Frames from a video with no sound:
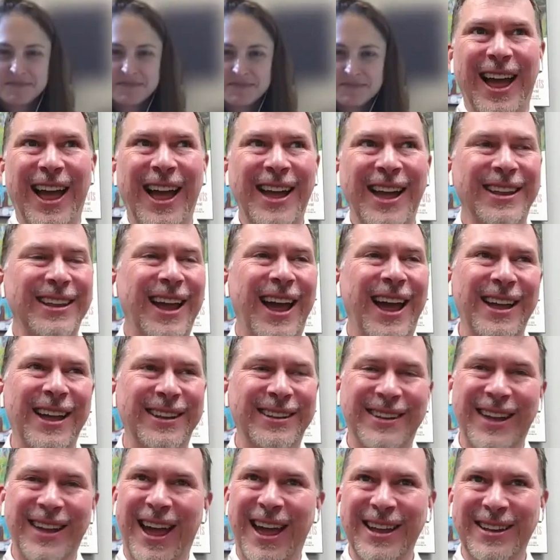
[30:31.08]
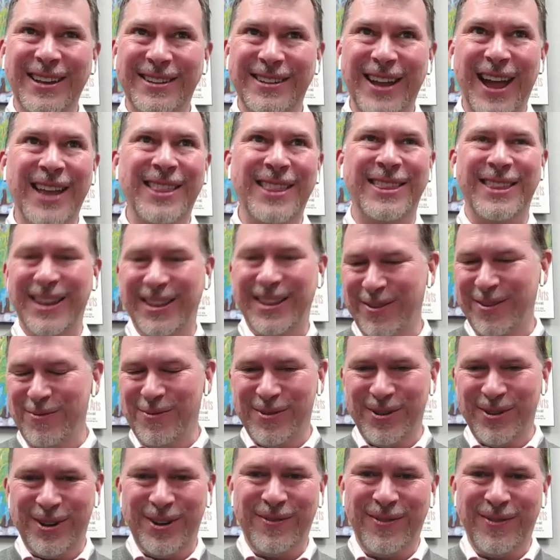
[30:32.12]
I think the
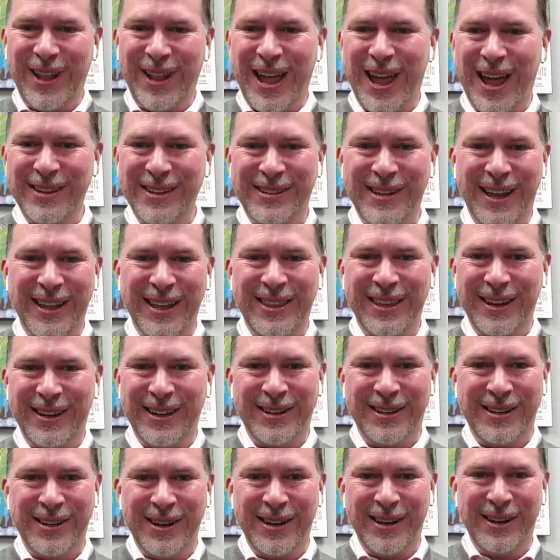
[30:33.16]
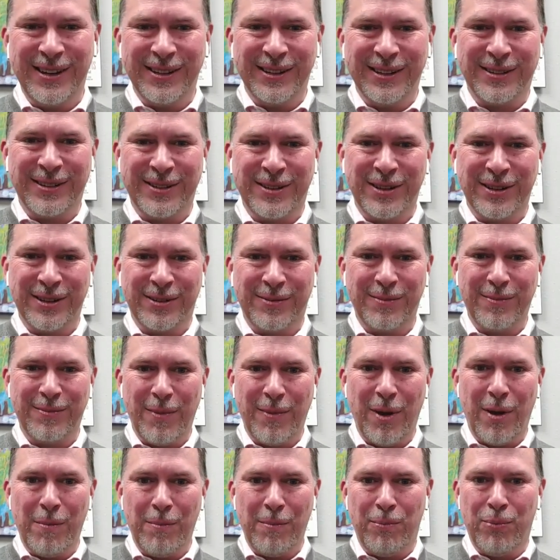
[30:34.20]
world of Eliza. I think she is just
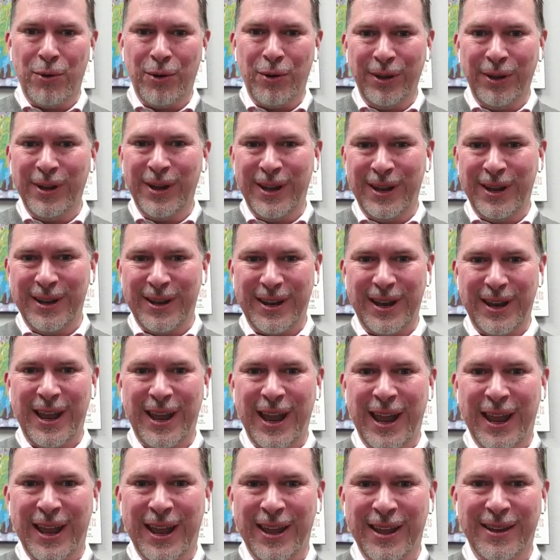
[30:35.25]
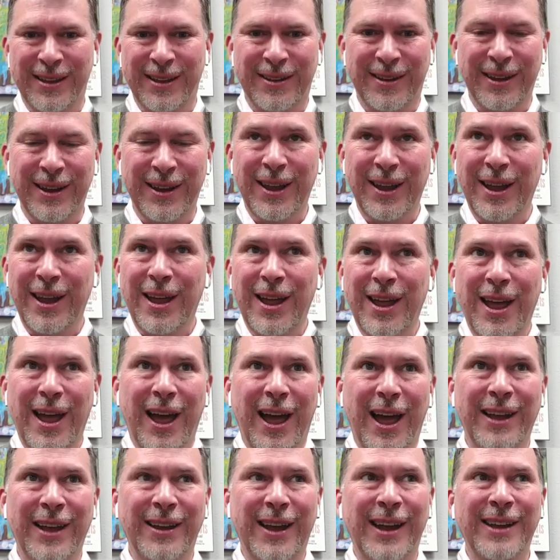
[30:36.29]
brilliant, and
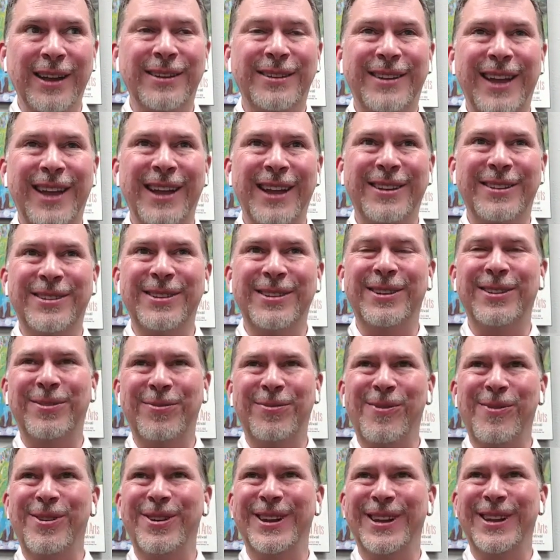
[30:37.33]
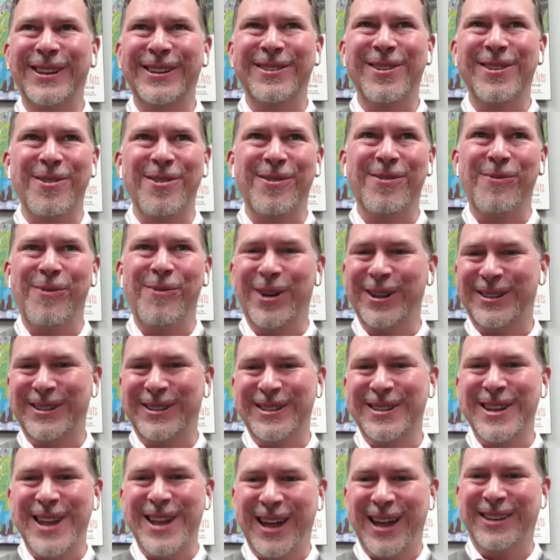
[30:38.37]
I just want to know what's
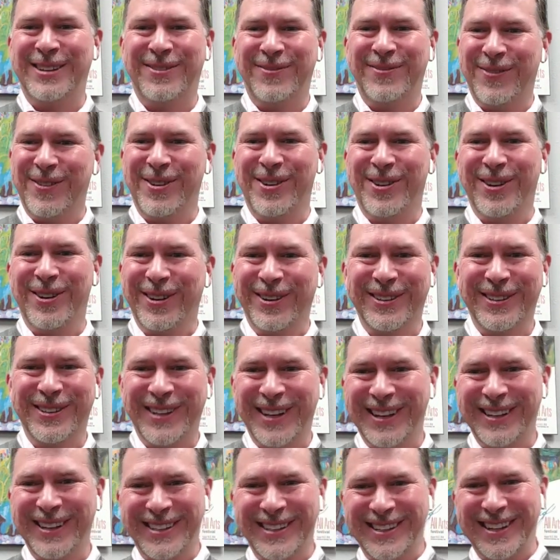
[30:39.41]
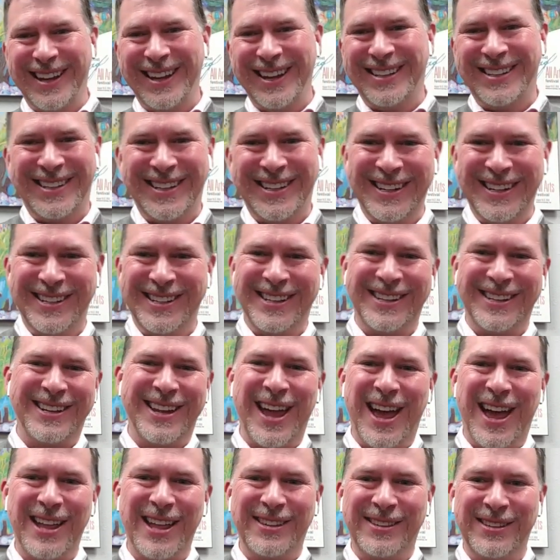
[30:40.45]
next for her. It's she's just
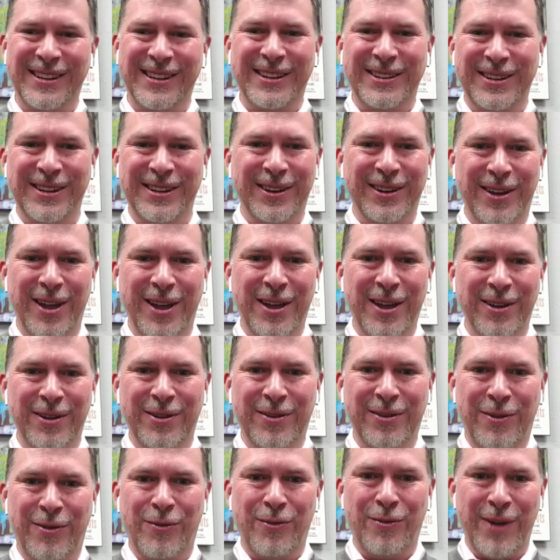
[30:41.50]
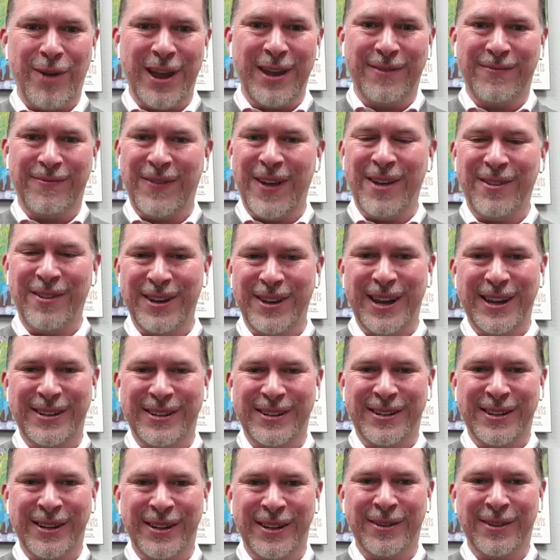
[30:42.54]
got such a great
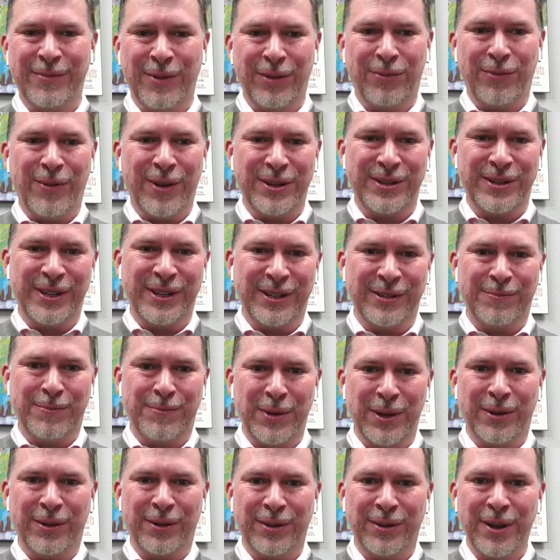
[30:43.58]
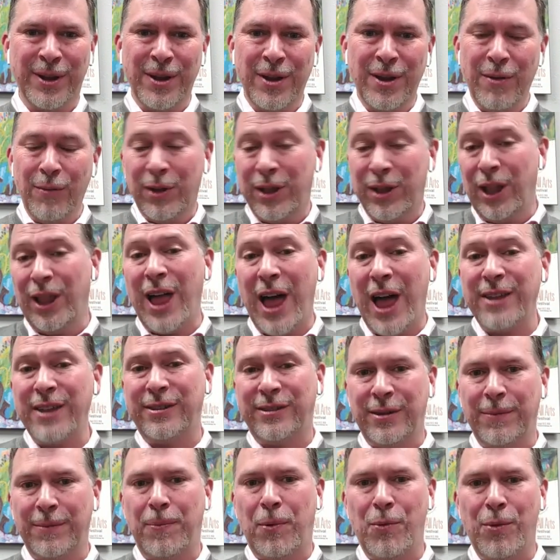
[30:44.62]
foundation with what she's built, with a lot of
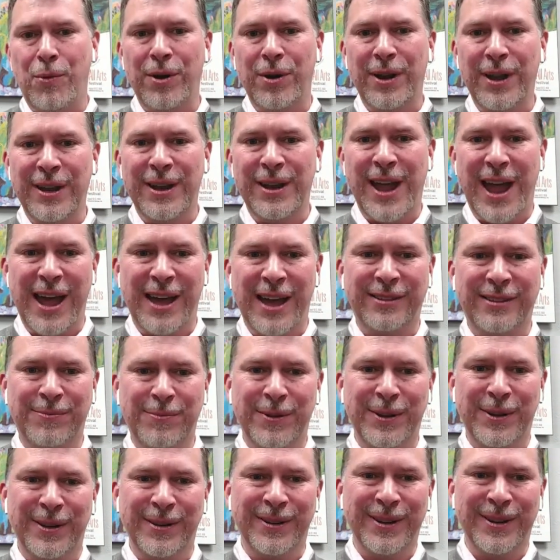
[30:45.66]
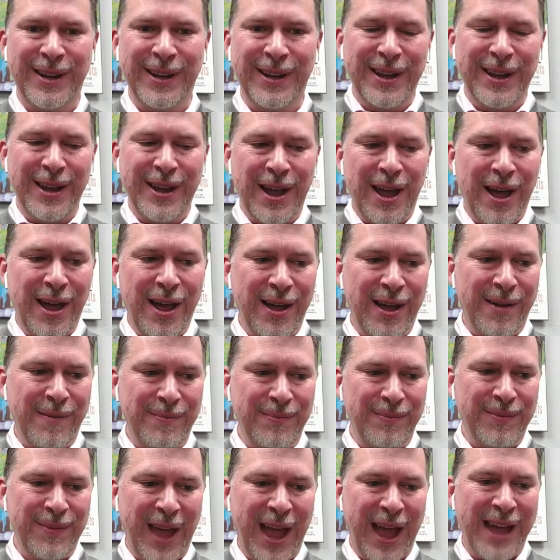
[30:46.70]
support in Aspen.
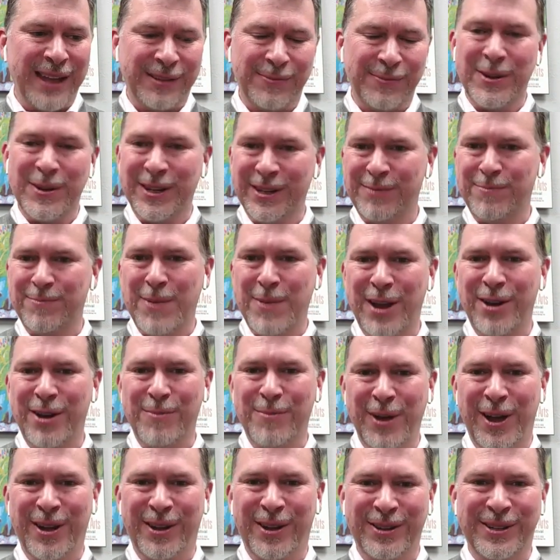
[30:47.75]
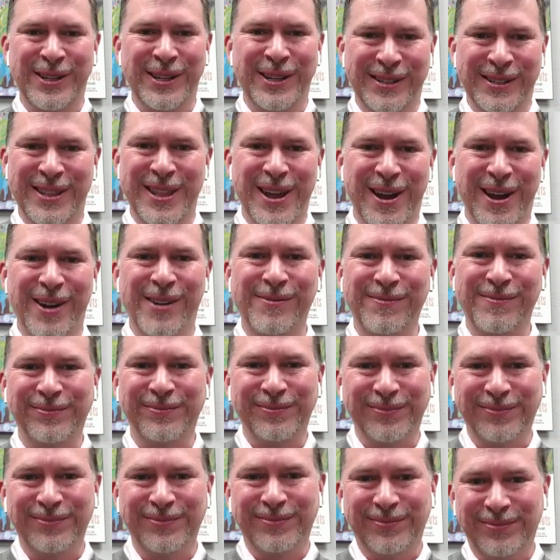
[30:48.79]
Aspen is better because she's there.
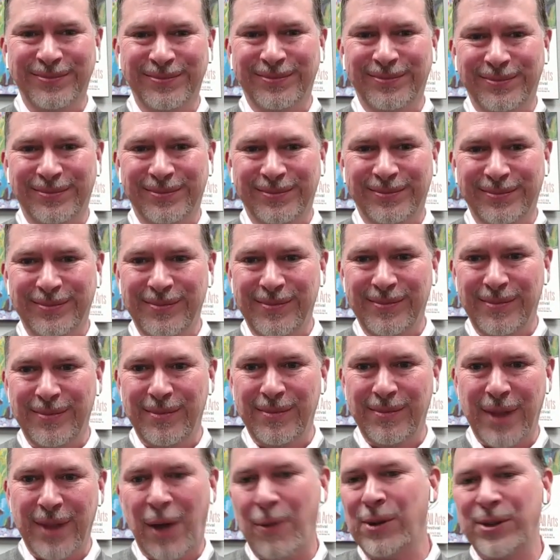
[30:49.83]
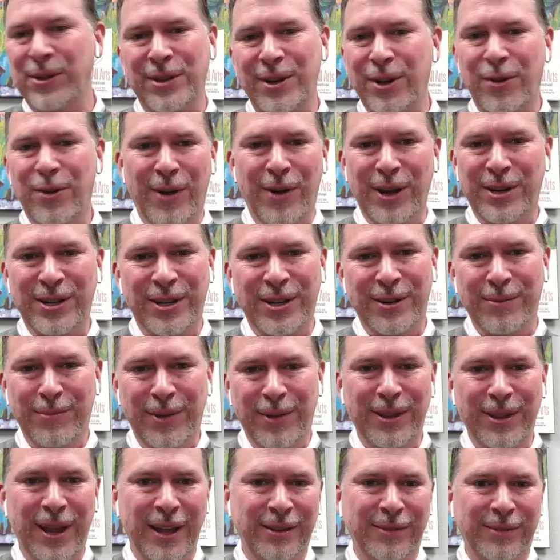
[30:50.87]
That wasn't a question, but
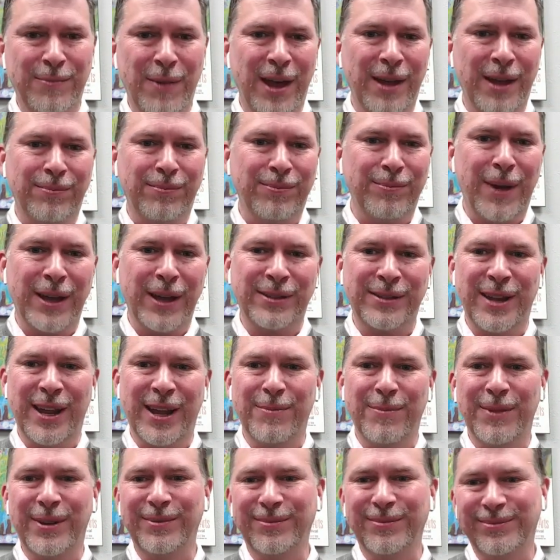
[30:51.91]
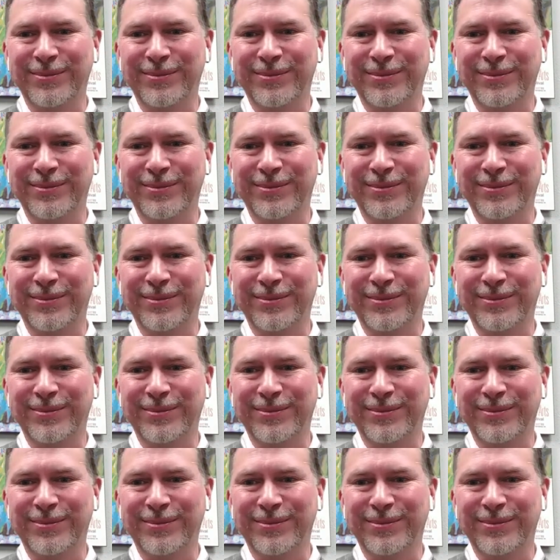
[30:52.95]
that's my statement.